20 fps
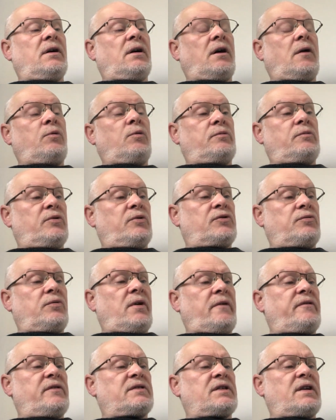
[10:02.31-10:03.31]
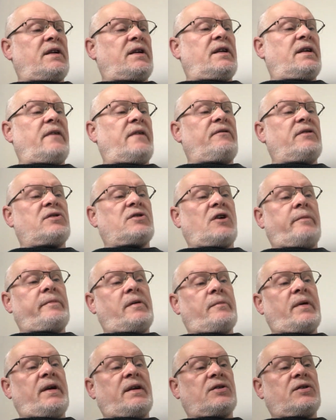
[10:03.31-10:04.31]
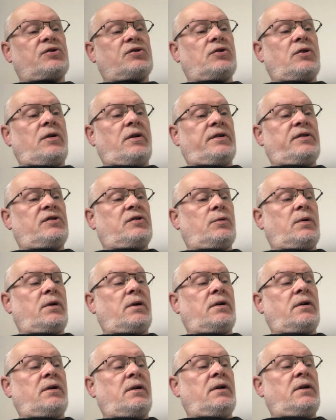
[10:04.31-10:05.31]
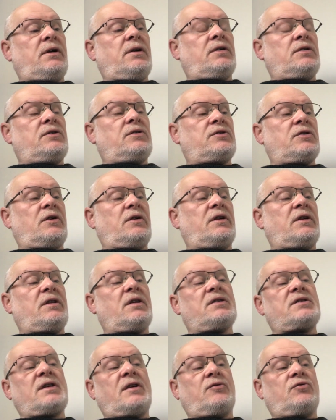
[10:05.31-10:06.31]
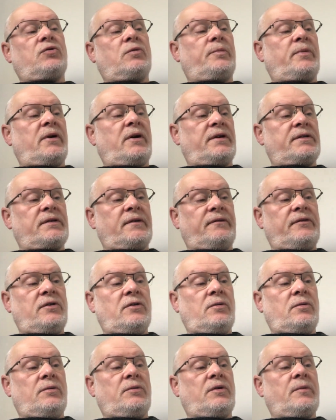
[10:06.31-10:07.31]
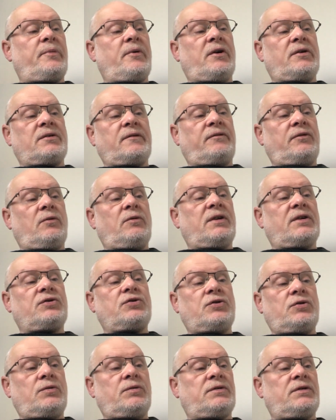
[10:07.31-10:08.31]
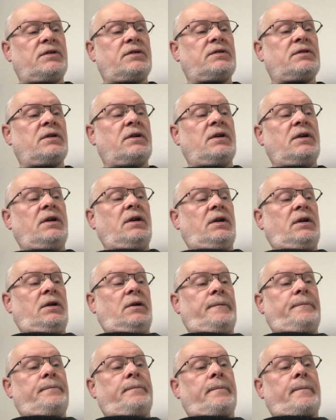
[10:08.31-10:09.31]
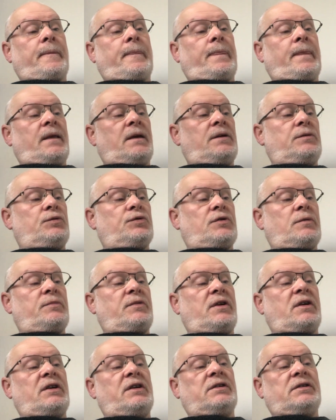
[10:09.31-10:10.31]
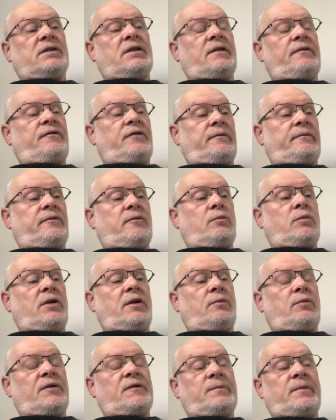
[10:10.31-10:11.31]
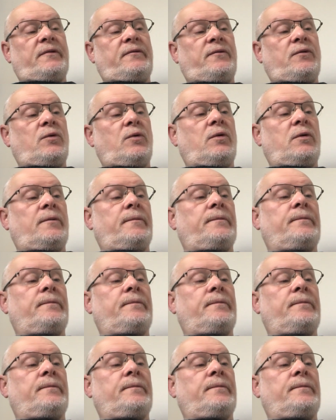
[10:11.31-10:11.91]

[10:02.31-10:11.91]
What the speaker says: I would much rather say that every time you make a choice, you are turning the central part of you, the part of you that chooses, into something a little different from what it was before.